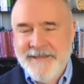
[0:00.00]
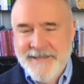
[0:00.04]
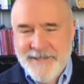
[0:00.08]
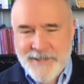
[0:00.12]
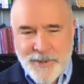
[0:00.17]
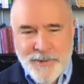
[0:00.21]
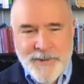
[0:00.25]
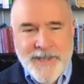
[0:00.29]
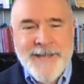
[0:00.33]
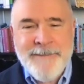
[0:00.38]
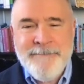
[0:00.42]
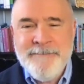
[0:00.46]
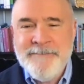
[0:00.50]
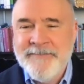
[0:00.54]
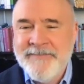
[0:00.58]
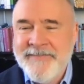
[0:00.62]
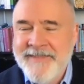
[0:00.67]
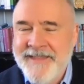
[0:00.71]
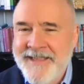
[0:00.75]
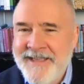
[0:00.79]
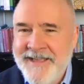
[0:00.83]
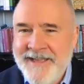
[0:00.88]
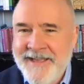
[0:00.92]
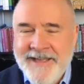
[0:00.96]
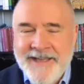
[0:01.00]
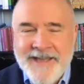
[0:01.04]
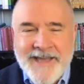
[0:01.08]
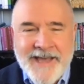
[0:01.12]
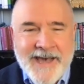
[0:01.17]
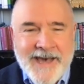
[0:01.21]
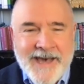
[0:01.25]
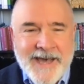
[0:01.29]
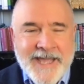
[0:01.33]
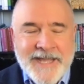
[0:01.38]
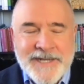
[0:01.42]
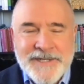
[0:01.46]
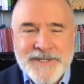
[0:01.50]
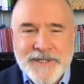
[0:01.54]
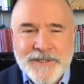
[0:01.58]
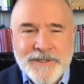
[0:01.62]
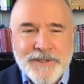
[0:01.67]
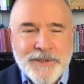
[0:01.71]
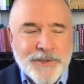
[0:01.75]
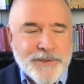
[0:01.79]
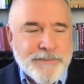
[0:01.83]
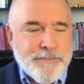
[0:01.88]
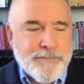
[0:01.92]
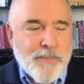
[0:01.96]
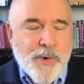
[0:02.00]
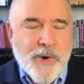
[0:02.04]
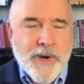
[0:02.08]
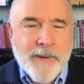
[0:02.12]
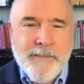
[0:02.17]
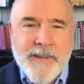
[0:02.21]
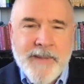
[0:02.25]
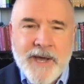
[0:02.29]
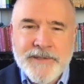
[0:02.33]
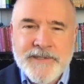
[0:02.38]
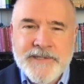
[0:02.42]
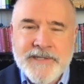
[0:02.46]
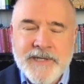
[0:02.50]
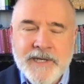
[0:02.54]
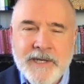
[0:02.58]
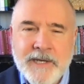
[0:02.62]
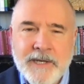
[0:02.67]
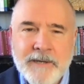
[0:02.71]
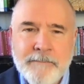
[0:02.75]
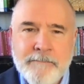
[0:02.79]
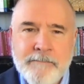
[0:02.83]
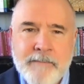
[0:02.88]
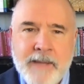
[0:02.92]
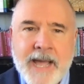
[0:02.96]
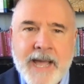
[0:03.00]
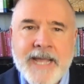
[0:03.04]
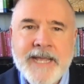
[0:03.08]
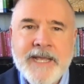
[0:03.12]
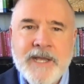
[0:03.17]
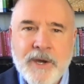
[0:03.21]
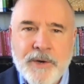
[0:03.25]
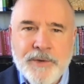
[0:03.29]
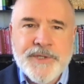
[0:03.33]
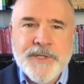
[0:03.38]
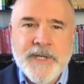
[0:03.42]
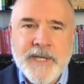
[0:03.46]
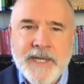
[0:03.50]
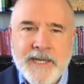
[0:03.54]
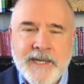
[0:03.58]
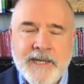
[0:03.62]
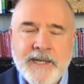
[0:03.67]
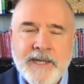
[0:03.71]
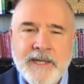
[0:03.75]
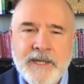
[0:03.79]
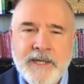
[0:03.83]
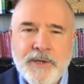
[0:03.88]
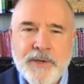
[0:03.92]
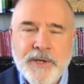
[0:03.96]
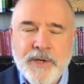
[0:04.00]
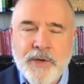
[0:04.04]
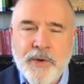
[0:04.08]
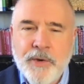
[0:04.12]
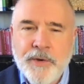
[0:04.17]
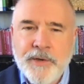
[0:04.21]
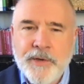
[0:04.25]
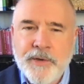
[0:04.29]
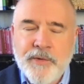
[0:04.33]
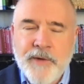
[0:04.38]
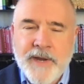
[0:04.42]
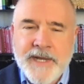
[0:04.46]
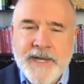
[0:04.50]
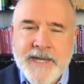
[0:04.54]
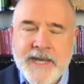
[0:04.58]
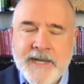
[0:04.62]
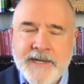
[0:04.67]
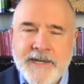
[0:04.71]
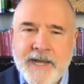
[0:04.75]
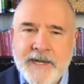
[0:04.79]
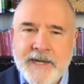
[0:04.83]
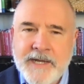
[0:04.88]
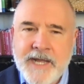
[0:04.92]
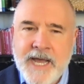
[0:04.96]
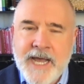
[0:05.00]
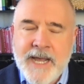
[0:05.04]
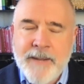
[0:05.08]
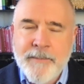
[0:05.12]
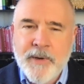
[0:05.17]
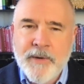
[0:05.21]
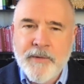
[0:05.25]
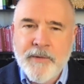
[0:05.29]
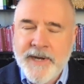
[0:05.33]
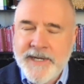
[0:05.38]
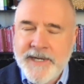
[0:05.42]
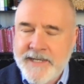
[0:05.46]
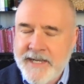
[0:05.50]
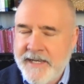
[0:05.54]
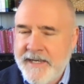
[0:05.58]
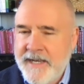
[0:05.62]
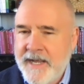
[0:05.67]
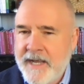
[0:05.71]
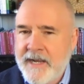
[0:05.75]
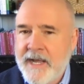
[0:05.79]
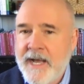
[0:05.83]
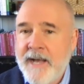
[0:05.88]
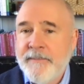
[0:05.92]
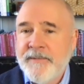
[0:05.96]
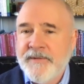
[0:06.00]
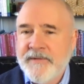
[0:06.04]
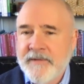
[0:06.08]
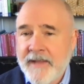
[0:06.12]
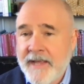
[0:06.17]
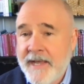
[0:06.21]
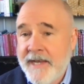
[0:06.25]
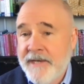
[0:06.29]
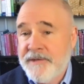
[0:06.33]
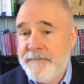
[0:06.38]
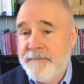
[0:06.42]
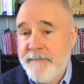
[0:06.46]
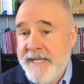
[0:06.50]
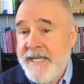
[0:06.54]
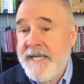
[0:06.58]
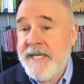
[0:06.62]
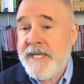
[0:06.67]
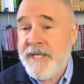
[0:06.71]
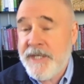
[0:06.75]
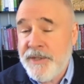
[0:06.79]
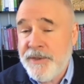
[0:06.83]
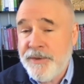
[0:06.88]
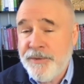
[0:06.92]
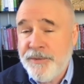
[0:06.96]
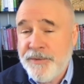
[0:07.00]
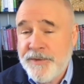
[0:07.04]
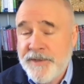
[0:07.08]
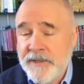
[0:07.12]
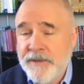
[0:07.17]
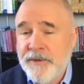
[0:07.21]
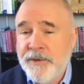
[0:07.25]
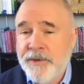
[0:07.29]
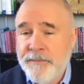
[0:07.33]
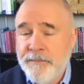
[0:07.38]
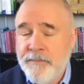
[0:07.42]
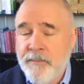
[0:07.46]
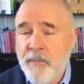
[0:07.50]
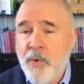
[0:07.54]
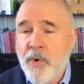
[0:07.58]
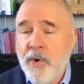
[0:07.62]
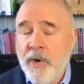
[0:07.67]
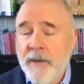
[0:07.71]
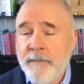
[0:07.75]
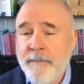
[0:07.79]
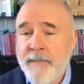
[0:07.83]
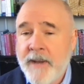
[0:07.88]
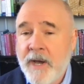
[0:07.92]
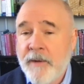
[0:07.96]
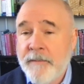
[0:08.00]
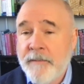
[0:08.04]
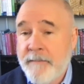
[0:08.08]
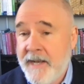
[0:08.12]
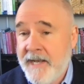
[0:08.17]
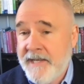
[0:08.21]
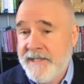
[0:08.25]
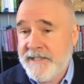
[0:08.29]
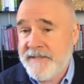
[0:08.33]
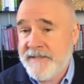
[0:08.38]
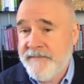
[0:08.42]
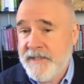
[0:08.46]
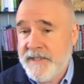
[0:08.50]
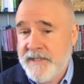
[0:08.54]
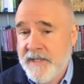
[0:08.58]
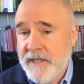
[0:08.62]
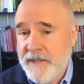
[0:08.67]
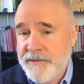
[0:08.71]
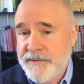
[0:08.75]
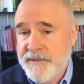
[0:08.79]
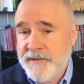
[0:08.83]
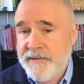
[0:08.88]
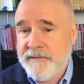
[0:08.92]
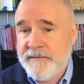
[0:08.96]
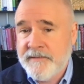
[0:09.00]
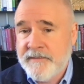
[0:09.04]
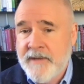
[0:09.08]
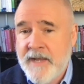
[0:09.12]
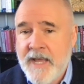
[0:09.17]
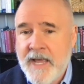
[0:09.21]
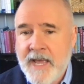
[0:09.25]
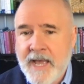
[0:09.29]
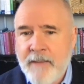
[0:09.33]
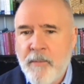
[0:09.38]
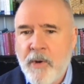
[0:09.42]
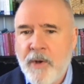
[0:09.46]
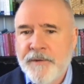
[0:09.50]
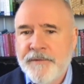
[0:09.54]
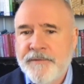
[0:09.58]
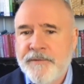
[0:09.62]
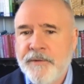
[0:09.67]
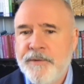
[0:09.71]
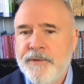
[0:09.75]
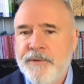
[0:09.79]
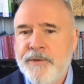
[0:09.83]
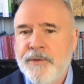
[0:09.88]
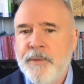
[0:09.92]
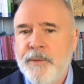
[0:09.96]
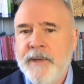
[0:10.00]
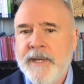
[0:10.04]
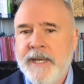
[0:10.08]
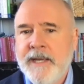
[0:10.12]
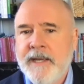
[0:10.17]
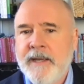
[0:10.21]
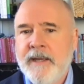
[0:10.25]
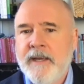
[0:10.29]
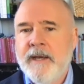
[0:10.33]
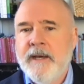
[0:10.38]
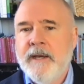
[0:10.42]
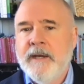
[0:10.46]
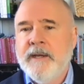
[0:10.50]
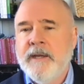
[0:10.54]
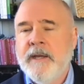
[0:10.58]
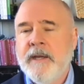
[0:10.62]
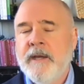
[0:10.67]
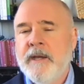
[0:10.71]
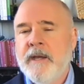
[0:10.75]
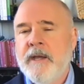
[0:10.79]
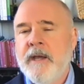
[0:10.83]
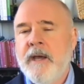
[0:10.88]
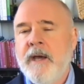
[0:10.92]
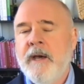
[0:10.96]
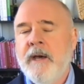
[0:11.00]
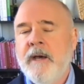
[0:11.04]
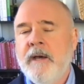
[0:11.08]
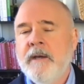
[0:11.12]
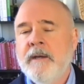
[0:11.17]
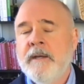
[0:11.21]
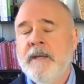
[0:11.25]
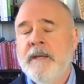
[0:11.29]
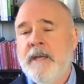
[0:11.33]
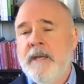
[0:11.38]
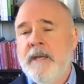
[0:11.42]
Okay. Uh, and to learn more about uh, my coaching, you can go to greatdad.com or greatdad.com slash PQ to learn more about positive intelligence. I'm also doing uh, uh,